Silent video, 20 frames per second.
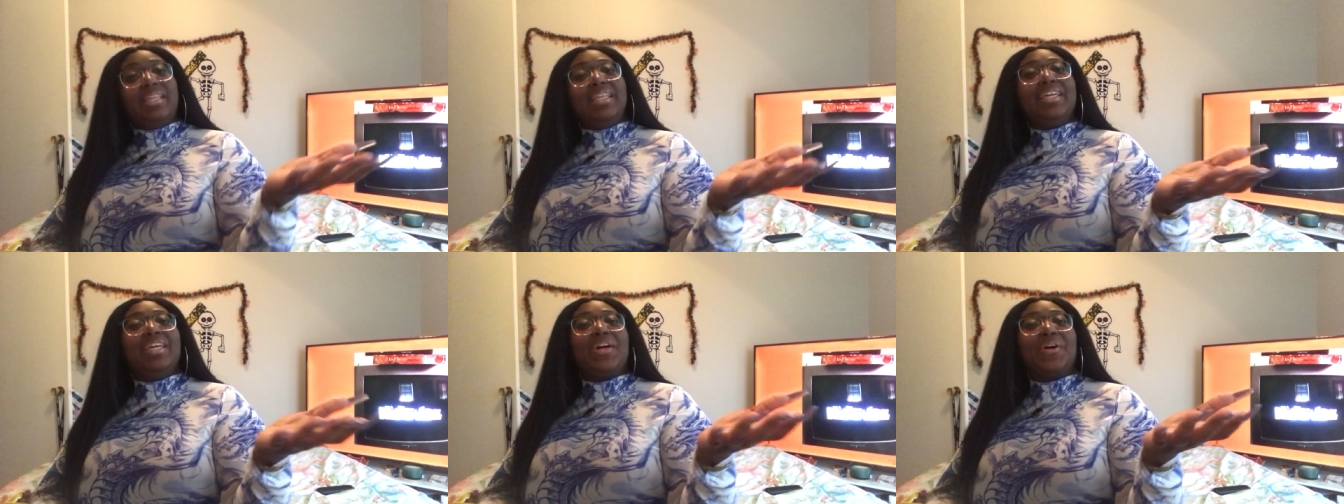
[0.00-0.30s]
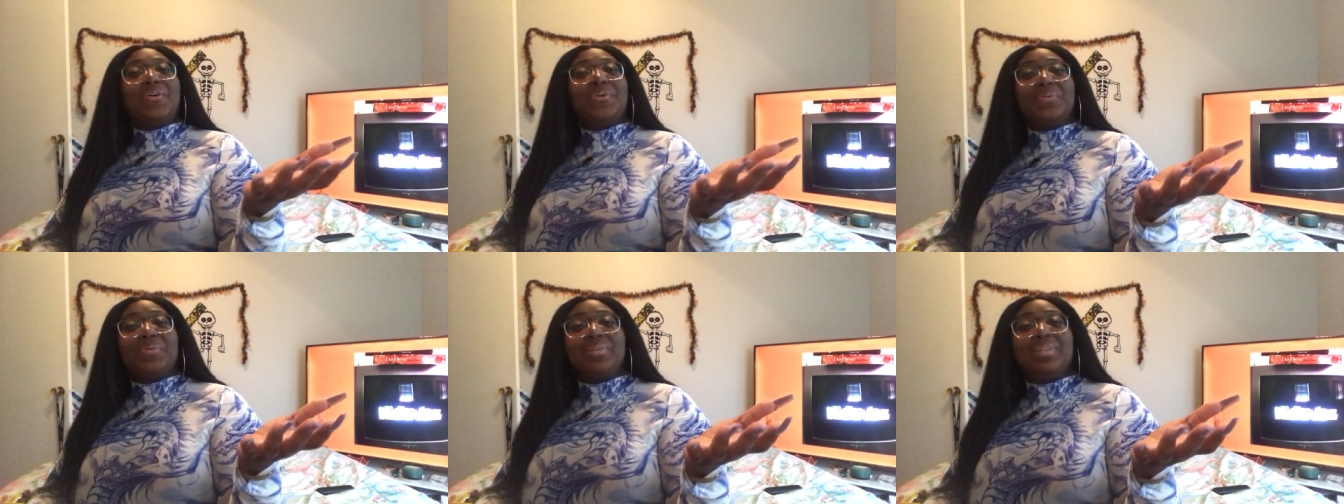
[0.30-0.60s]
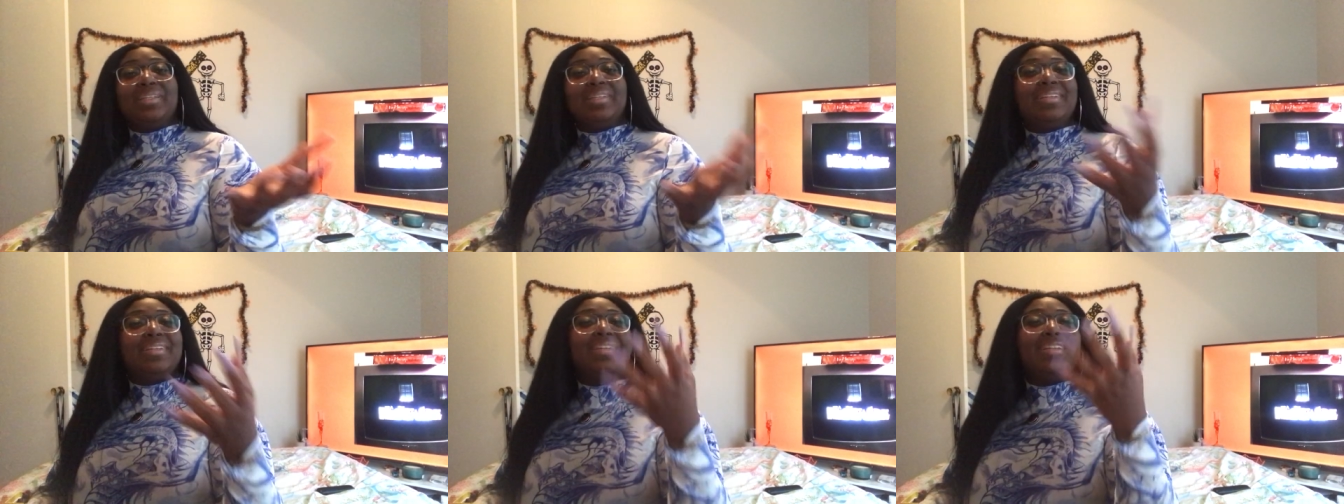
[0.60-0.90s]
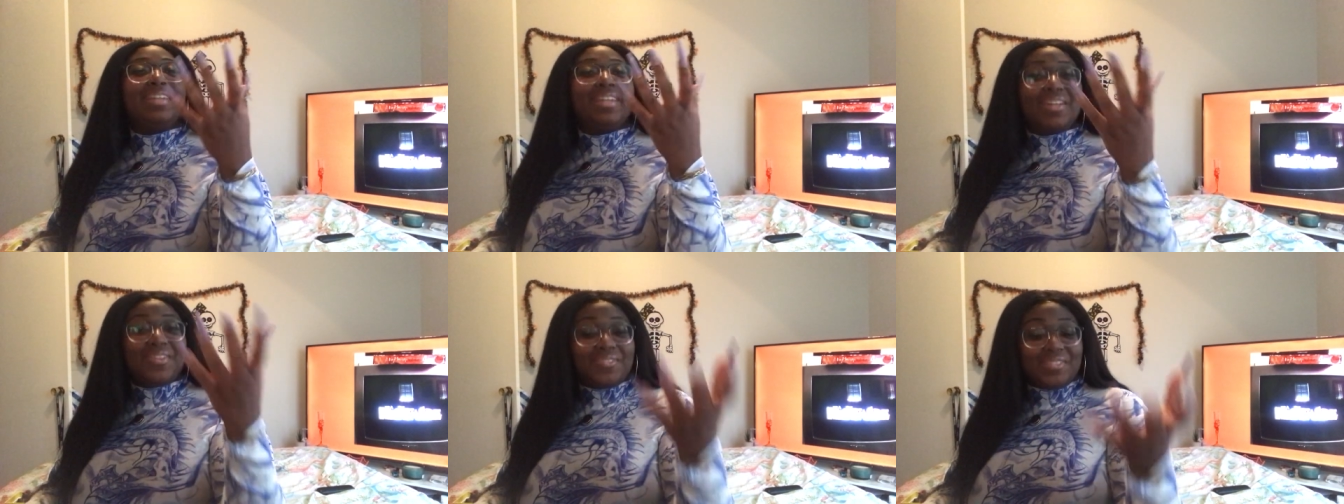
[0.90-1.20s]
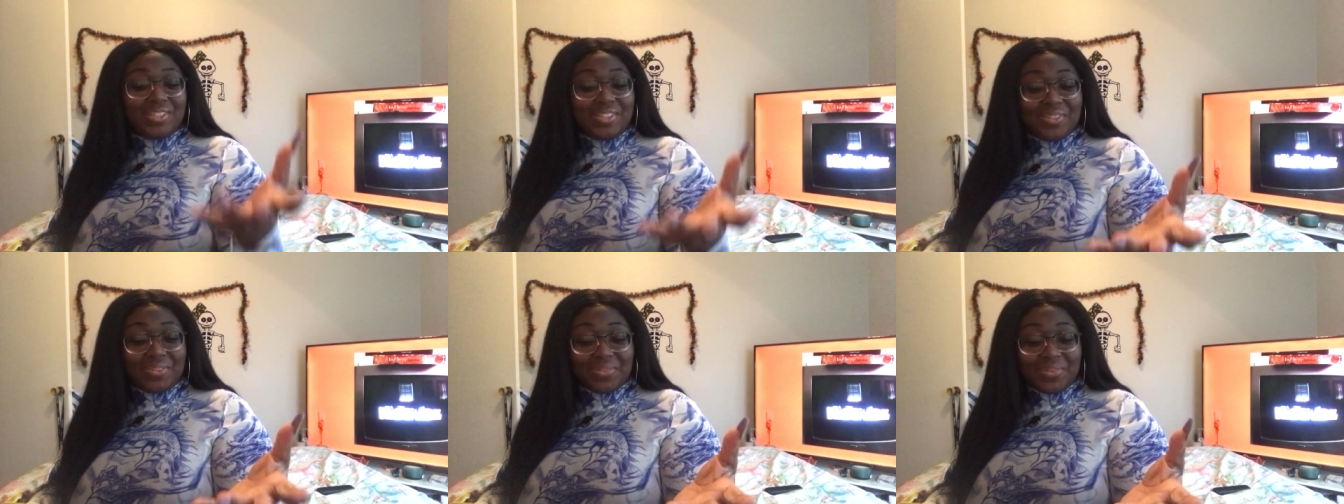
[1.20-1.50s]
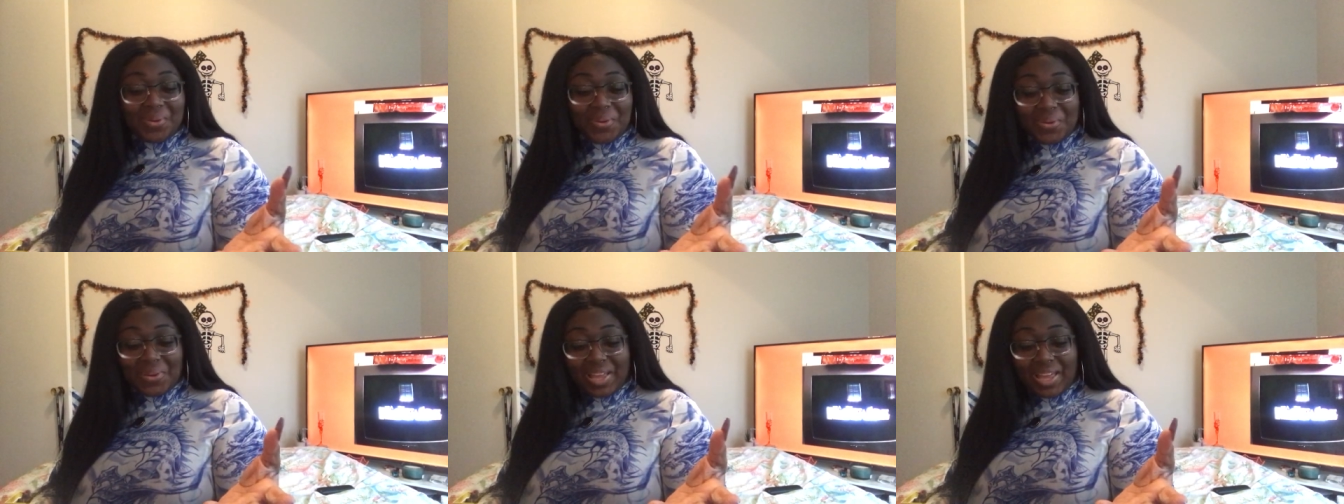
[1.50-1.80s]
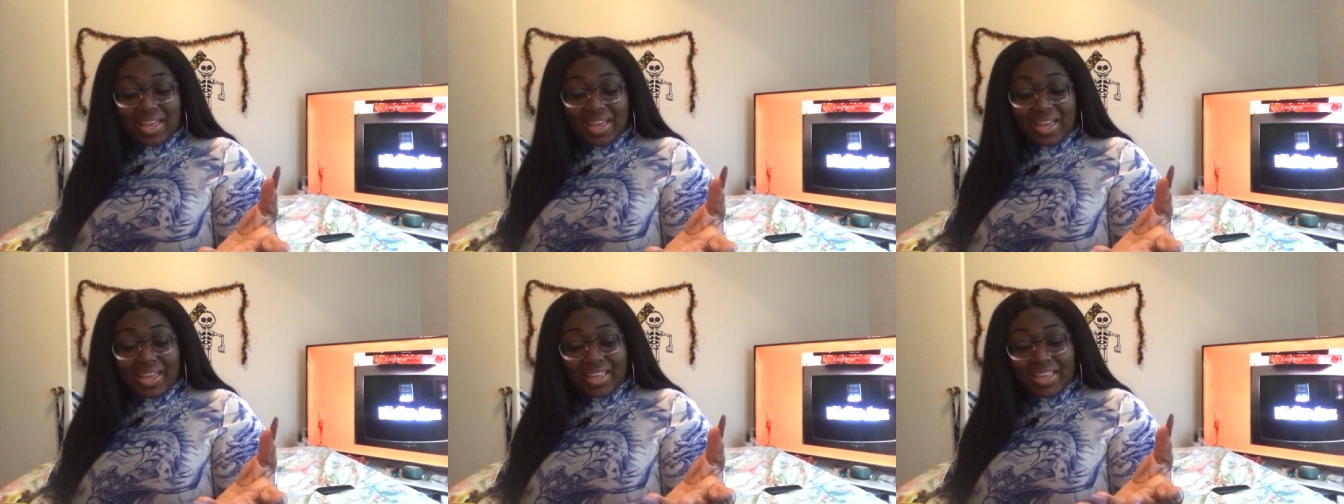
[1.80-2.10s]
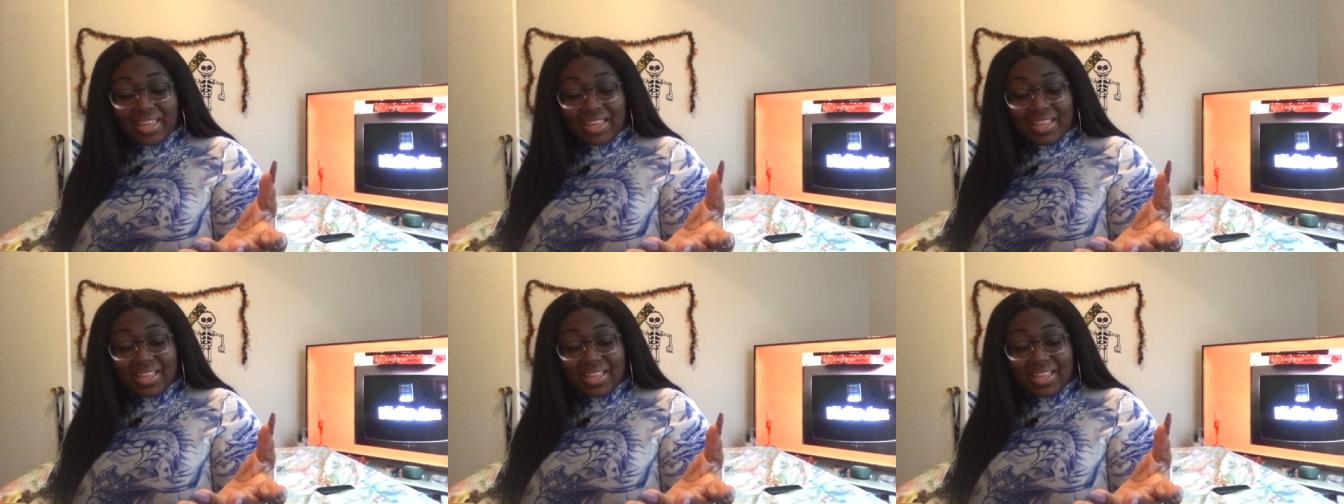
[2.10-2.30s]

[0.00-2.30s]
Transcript: Leo loves you, okay?